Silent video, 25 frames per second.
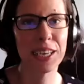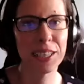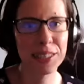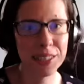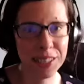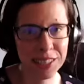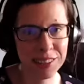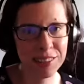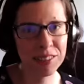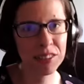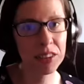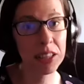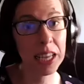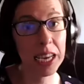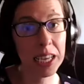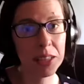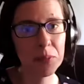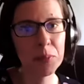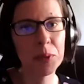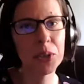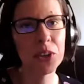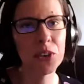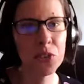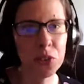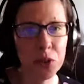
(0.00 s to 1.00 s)
That's the
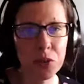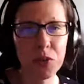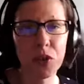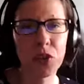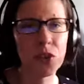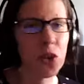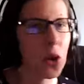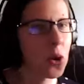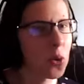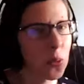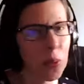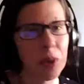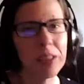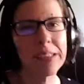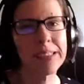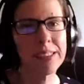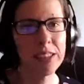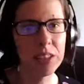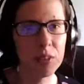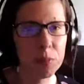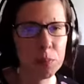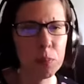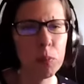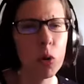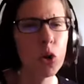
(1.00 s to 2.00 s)
administrative is always
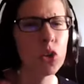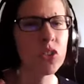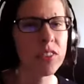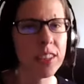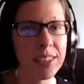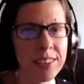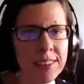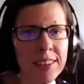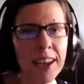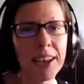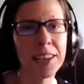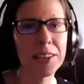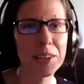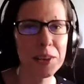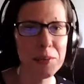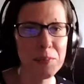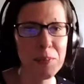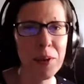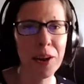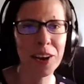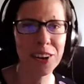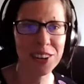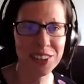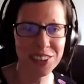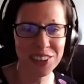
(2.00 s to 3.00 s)
the most exciting
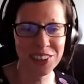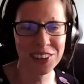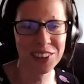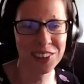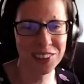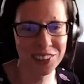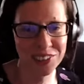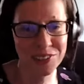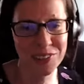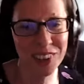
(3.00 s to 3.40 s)
part of